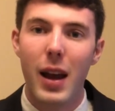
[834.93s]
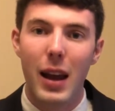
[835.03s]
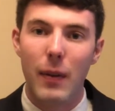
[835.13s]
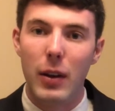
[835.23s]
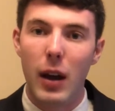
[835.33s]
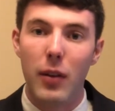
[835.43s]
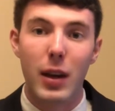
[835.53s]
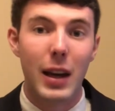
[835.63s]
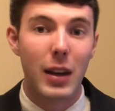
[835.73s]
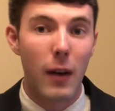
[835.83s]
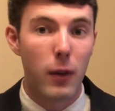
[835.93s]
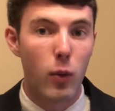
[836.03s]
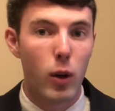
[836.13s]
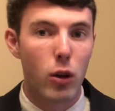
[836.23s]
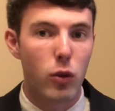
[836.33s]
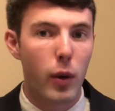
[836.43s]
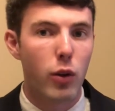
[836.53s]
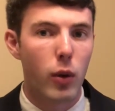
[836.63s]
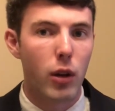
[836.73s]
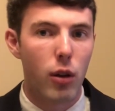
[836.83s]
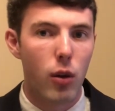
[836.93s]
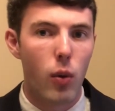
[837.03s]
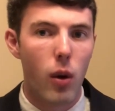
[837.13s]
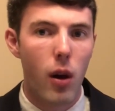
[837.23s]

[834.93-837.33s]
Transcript: If he doesn't, he definitely will in 2022.